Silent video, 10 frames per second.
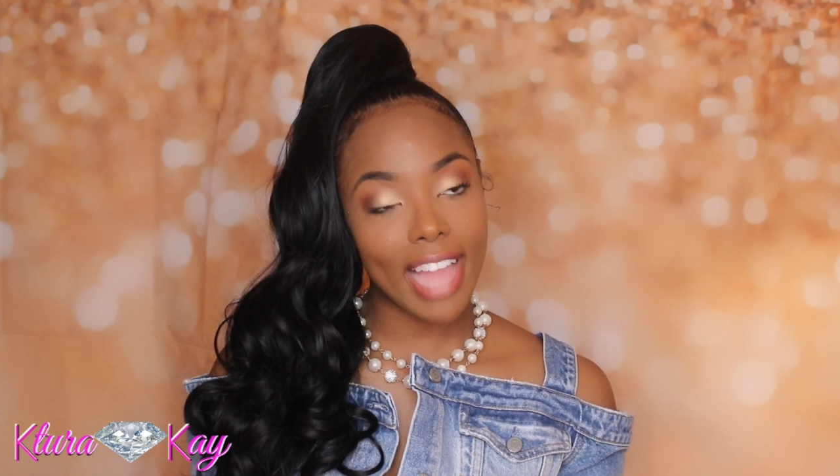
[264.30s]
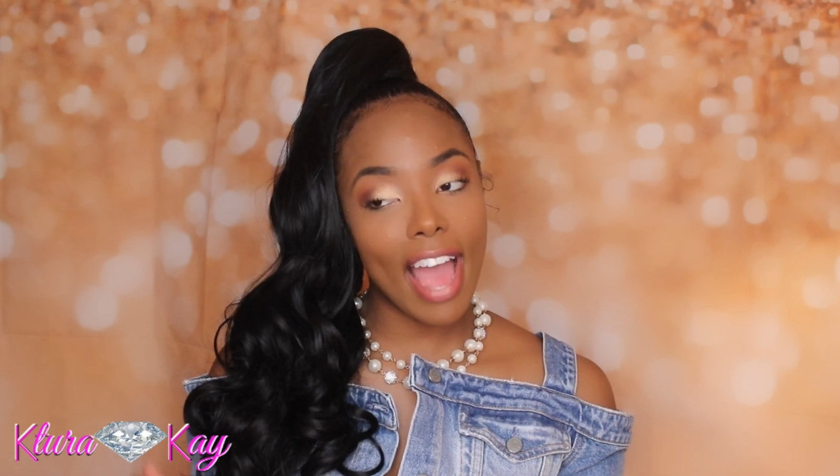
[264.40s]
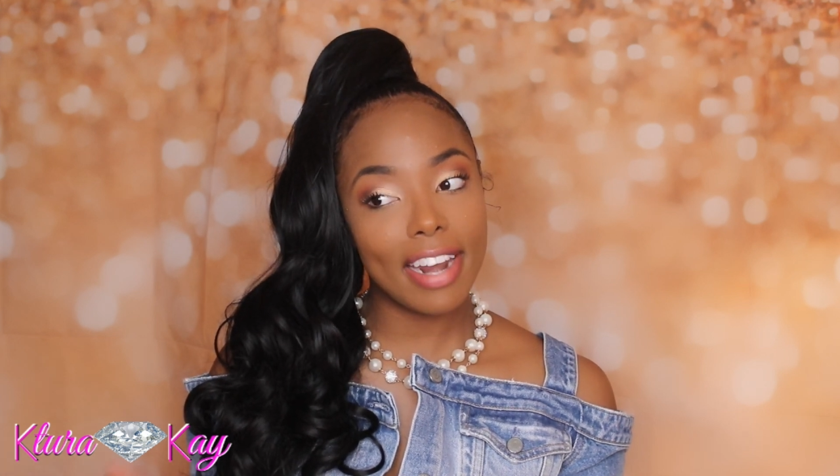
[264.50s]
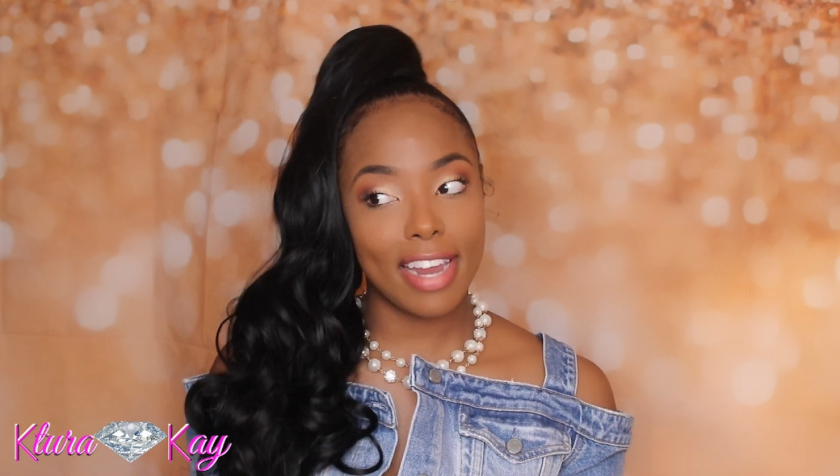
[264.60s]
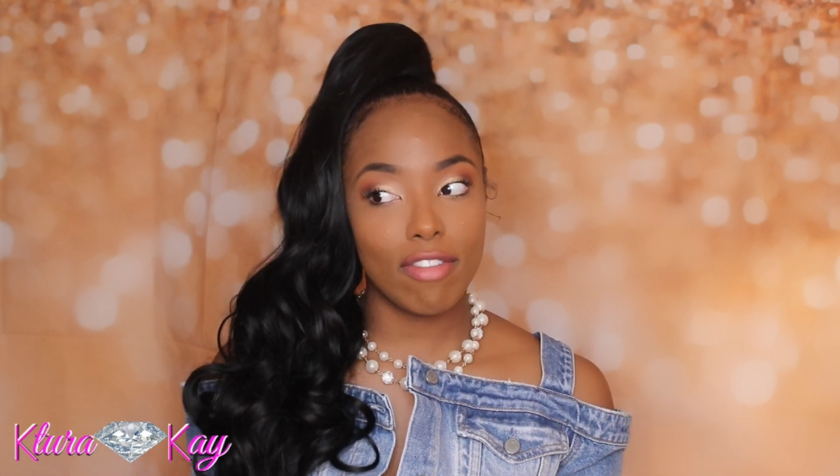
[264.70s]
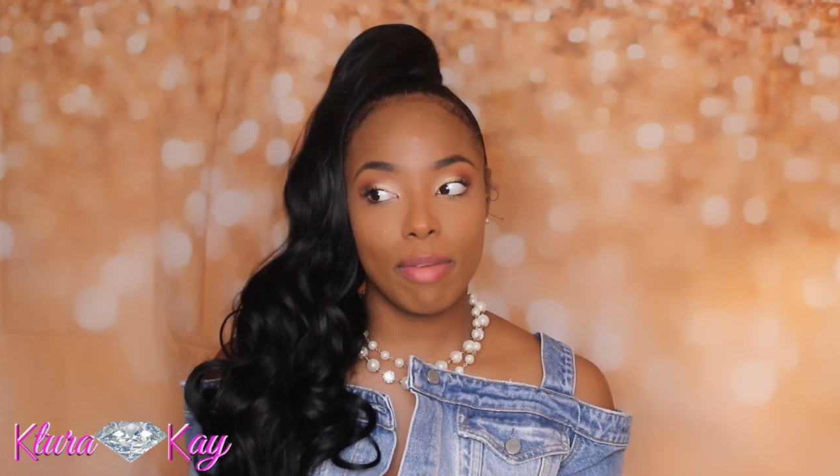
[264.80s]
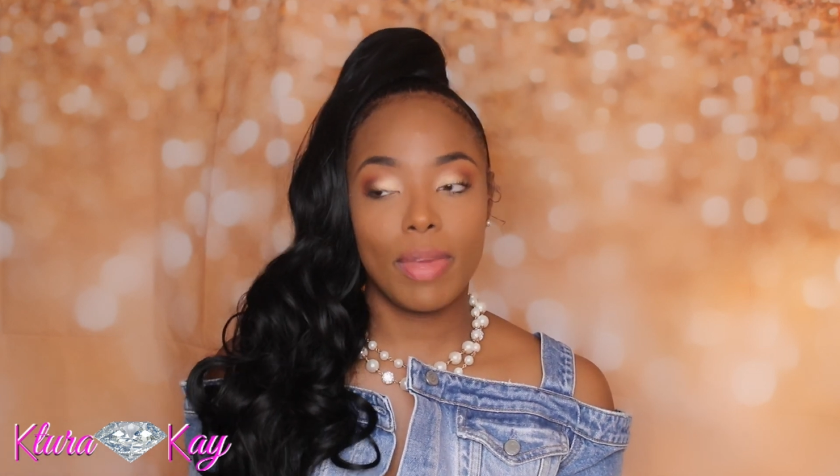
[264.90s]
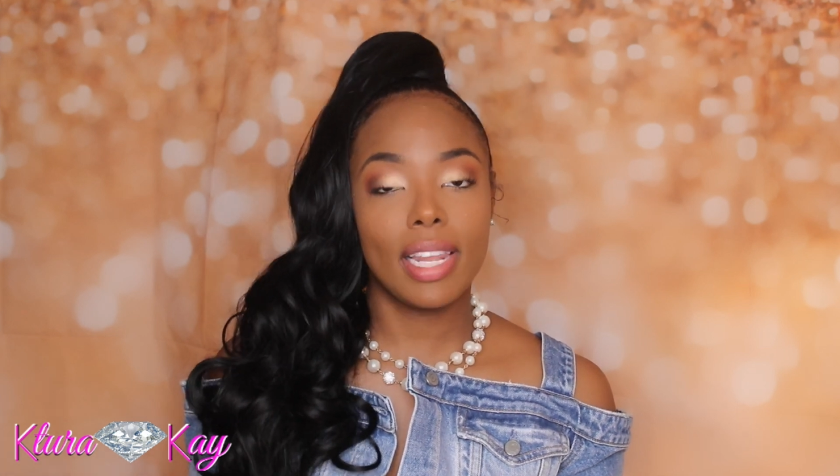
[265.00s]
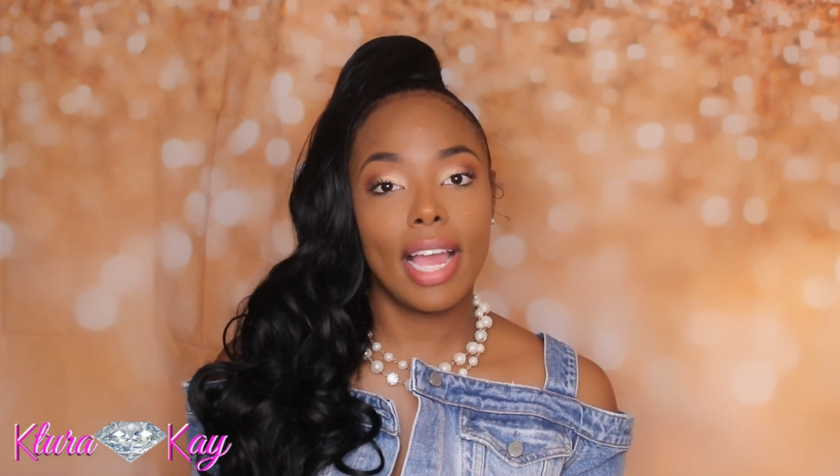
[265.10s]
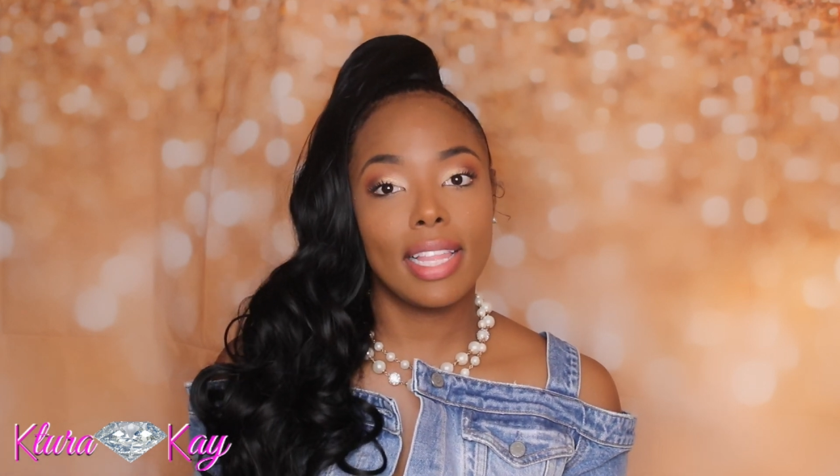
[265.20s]
I've never
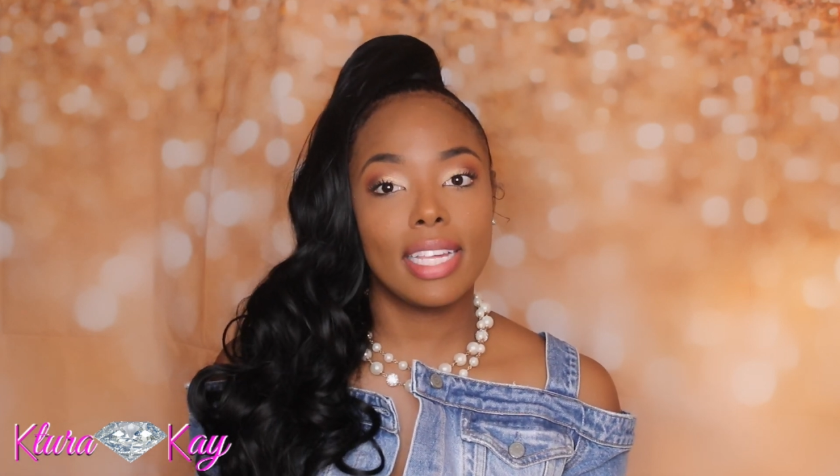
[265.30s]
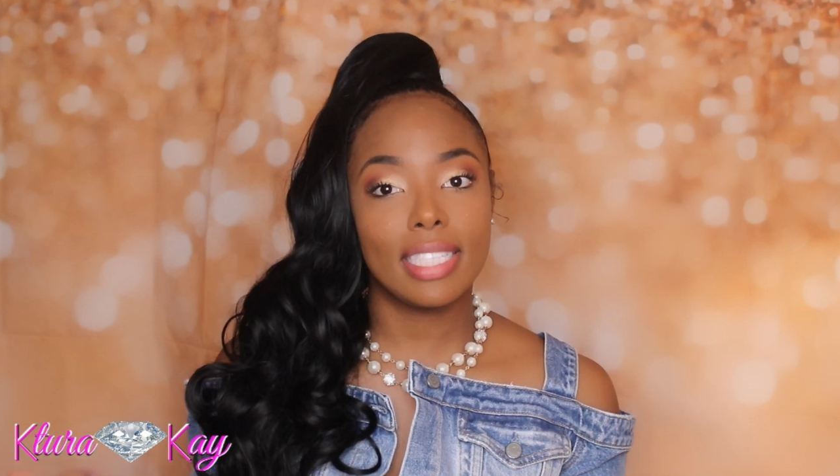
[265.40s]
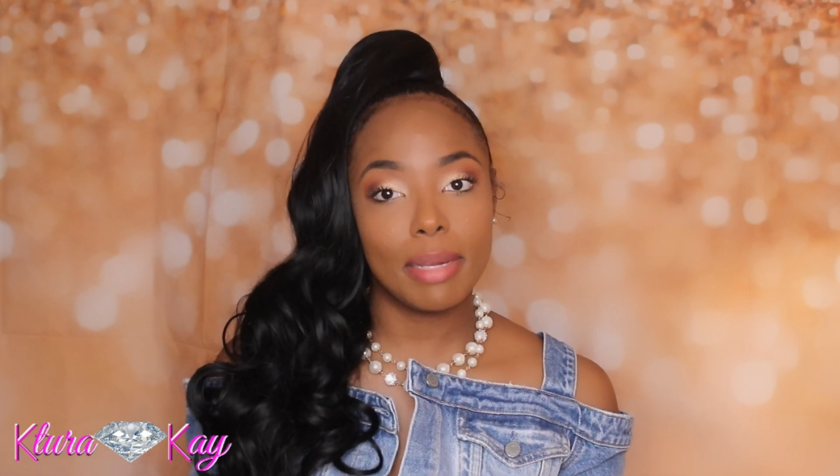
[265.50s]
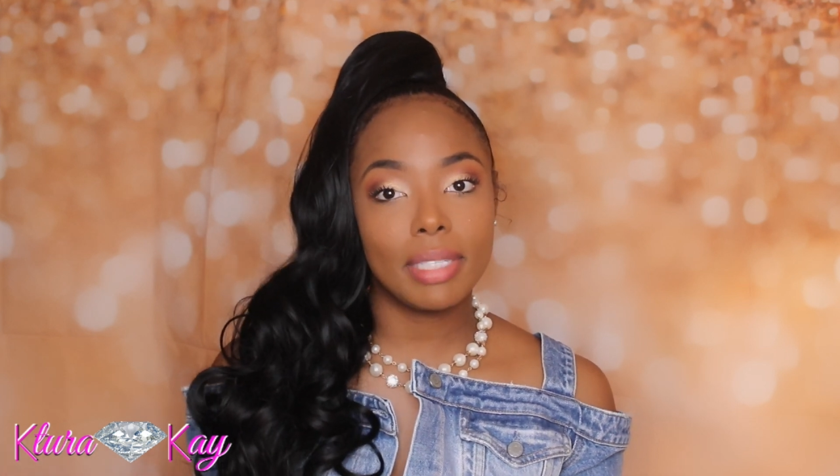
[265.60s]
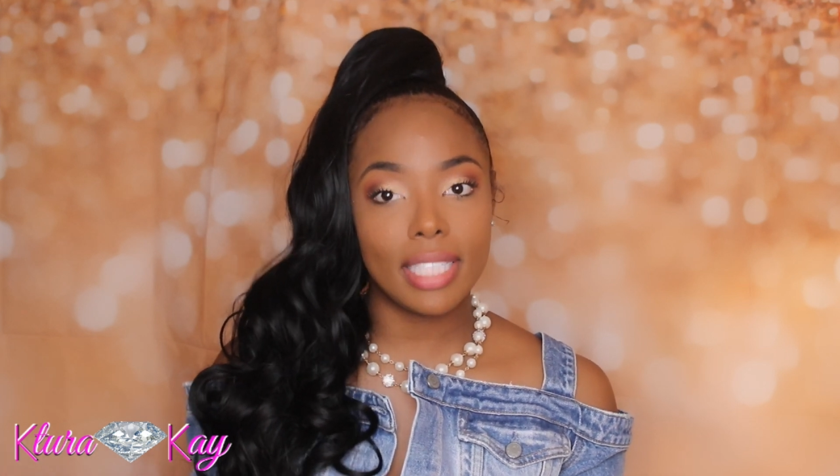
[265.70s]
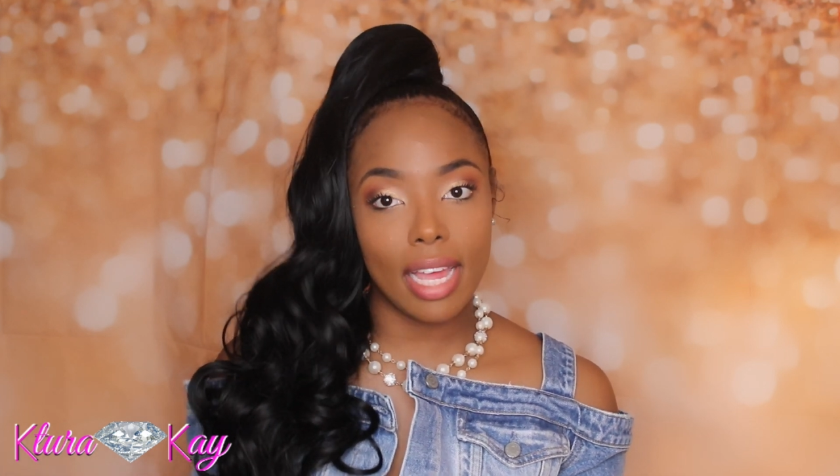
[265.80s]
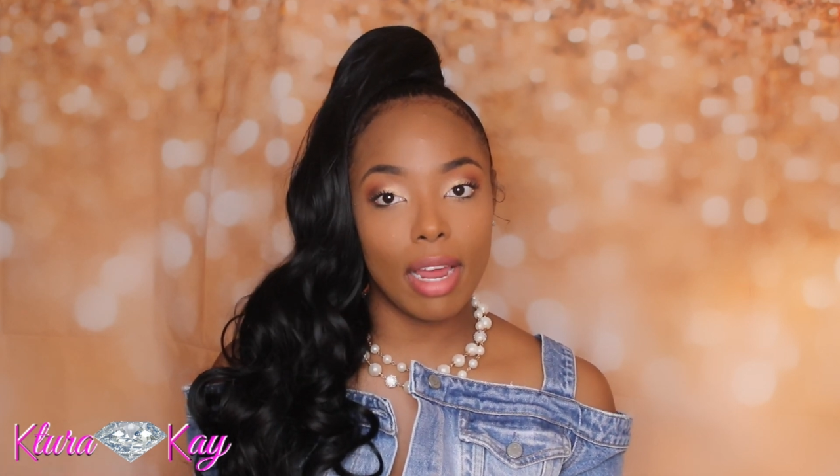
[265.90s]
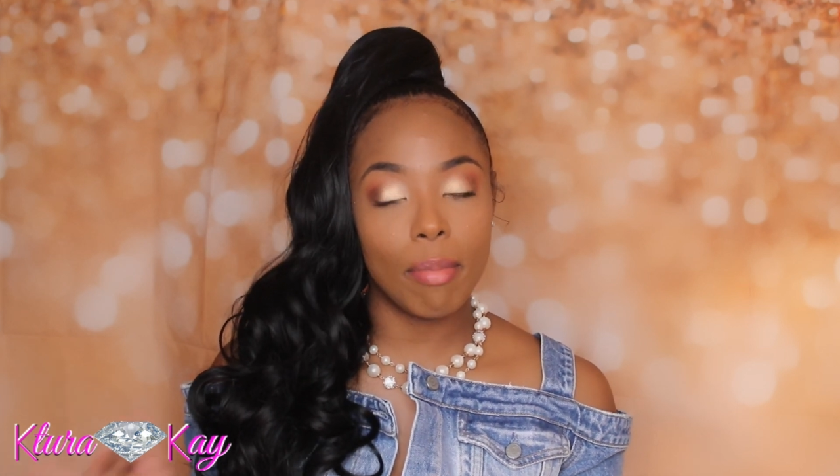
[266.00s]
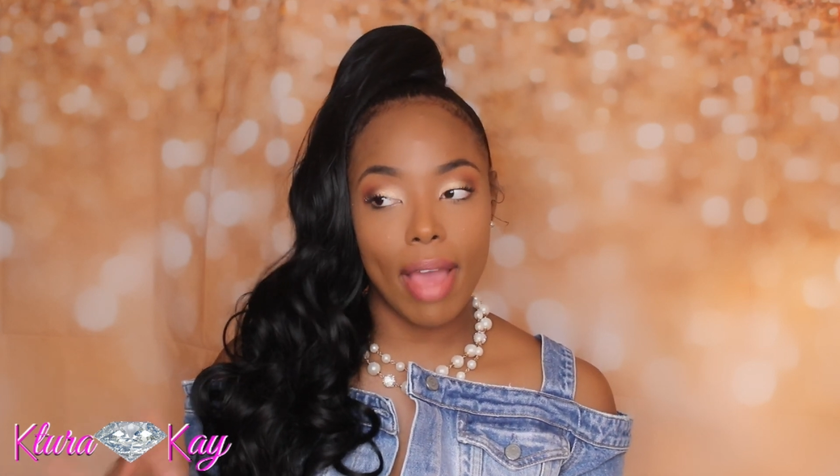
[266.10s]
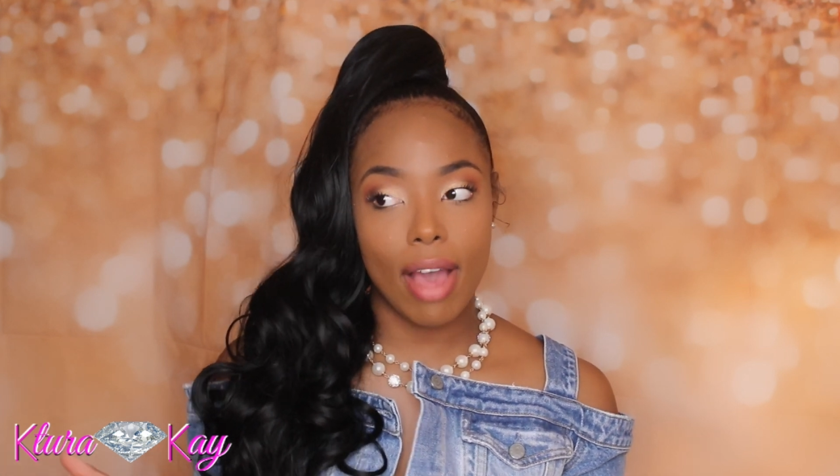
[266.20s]
been like this upset
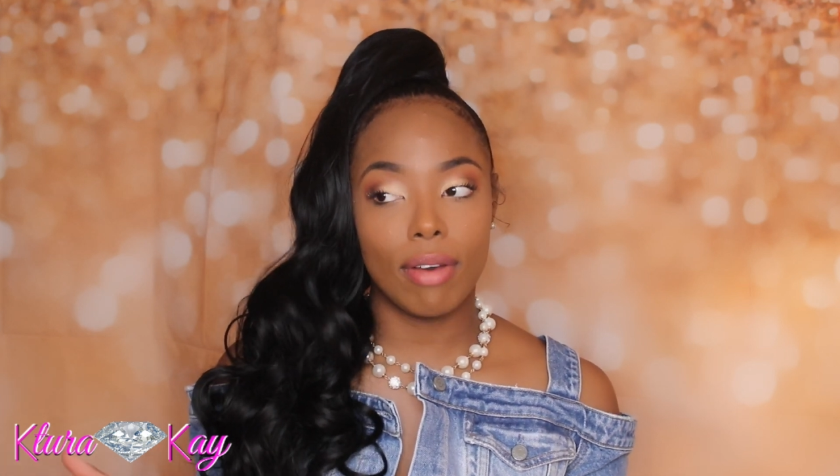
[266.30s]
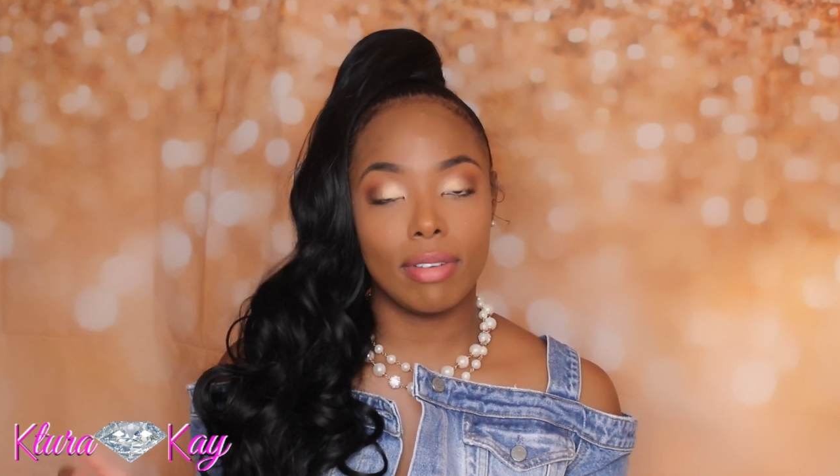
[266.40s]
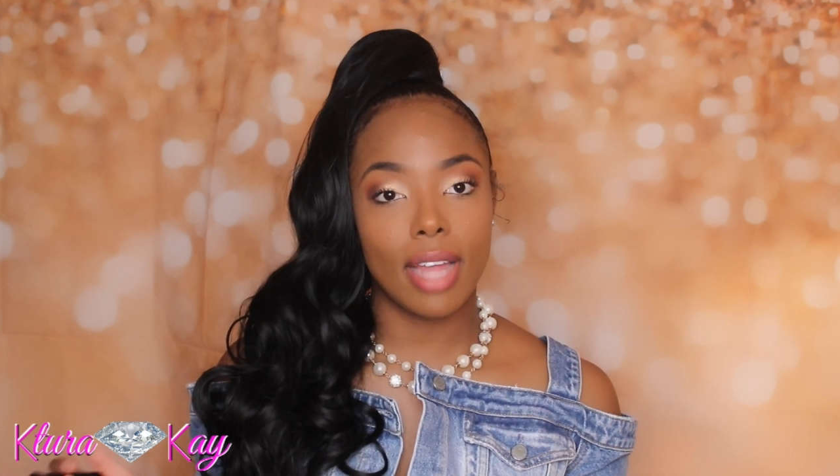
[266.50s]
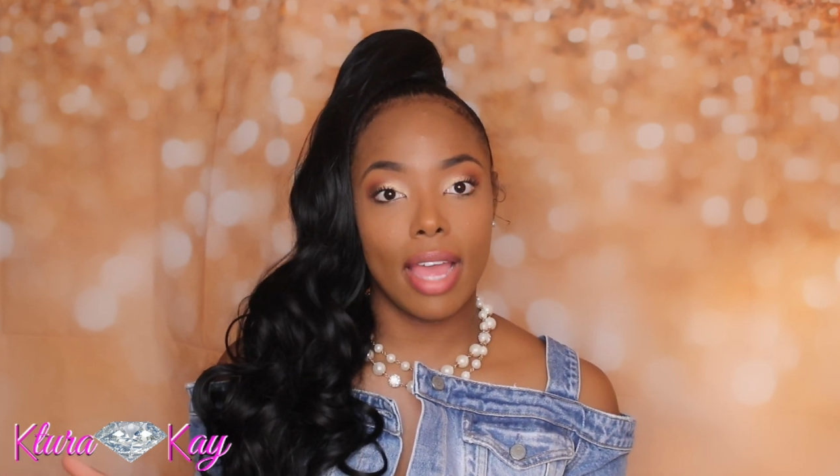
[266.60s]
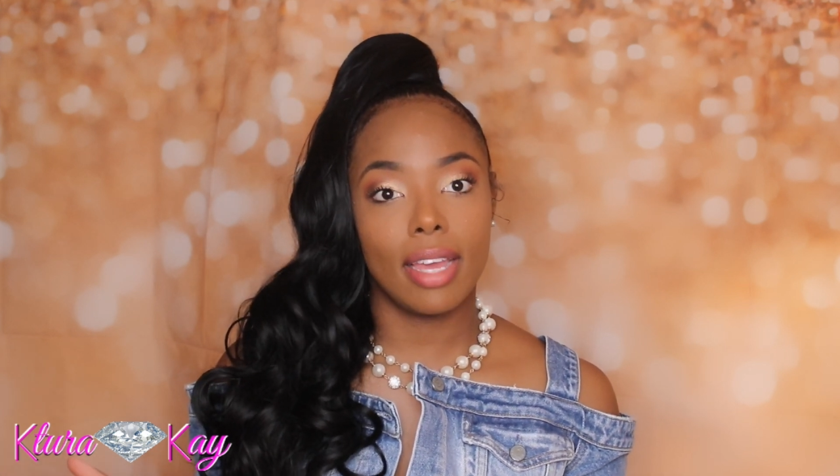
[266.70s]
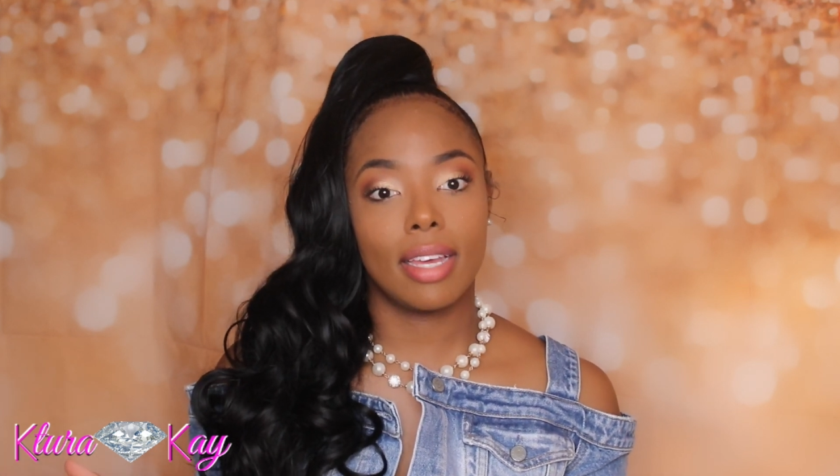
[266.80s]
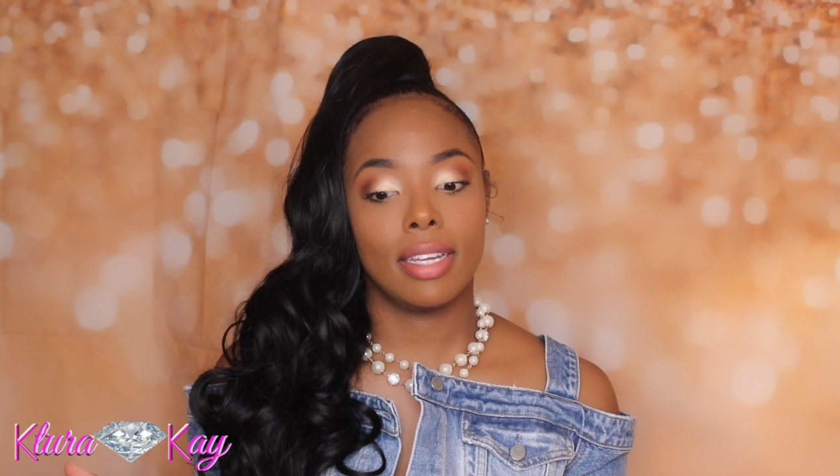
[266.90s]
about like